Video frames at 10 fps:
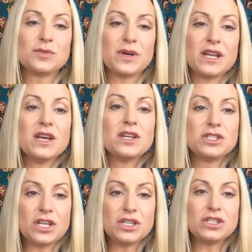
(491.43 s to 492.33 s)
But
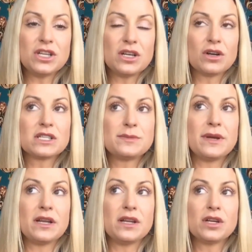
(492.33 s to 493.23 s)
changing or
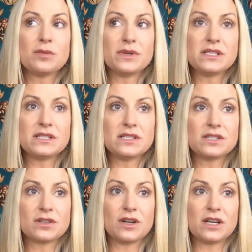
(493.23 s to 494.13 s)
expanding your business
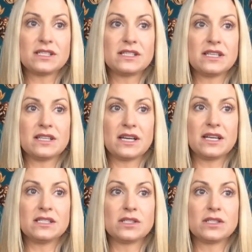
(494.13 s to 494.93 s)
across state lines,